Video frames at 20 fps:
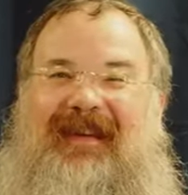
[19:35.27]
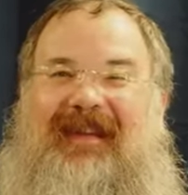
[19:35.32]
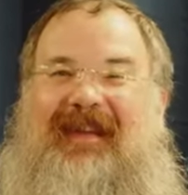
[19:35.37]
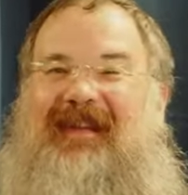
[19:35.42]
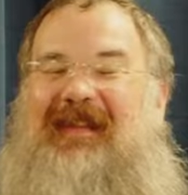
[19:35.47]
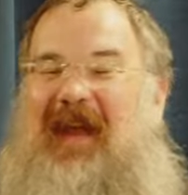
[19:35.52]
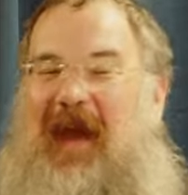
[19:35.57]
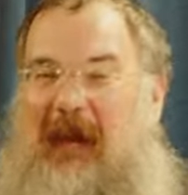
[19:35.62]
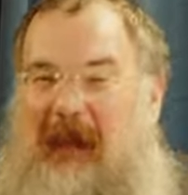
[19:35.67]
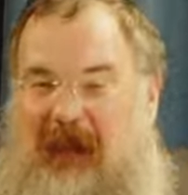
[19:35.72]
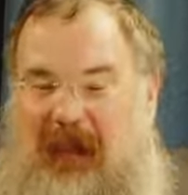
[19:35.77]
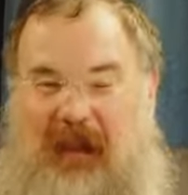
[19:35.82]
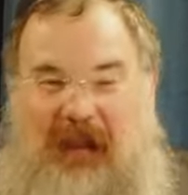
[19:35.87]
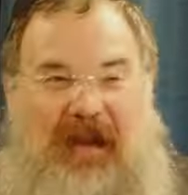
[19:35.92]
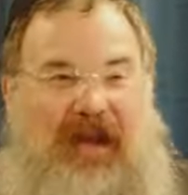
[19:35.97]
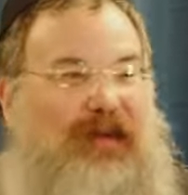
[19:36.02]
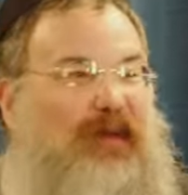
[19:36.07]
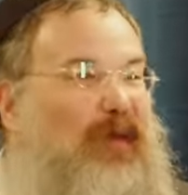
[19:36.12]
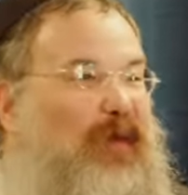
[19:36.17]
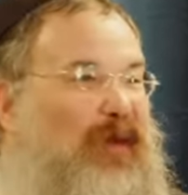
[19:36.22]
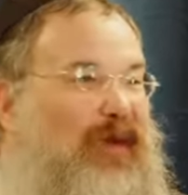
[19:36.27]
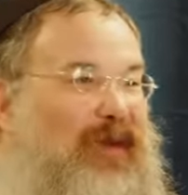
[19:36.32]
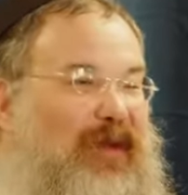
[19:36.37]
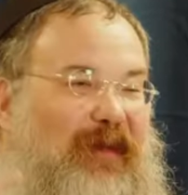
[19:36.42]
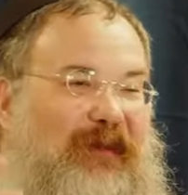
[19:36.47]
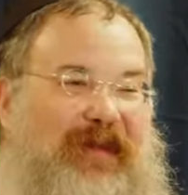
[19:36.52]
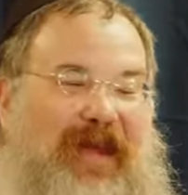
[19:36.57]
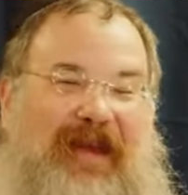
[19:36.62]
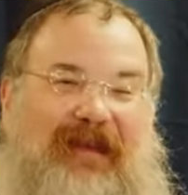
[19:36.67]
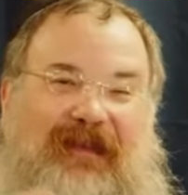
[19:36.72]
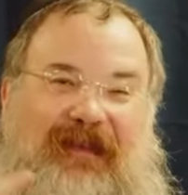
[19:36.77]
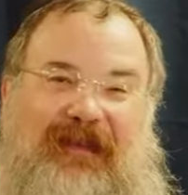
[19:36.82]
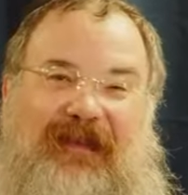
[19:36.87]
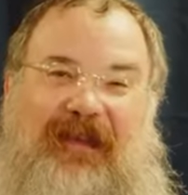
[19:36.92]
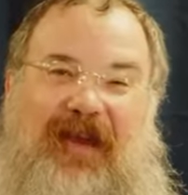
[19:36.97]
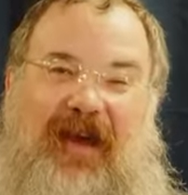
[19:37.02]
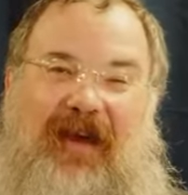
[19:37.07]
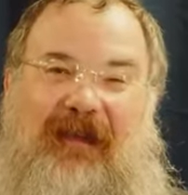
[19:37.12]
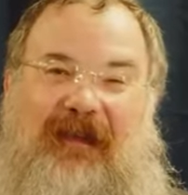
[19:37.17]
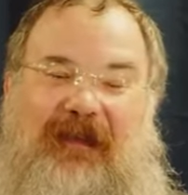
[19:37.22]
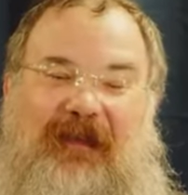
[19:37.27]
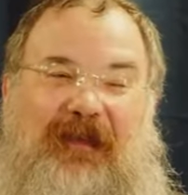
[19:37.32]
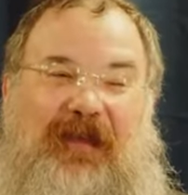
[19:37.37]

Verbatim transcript: the temperament, all of that stuff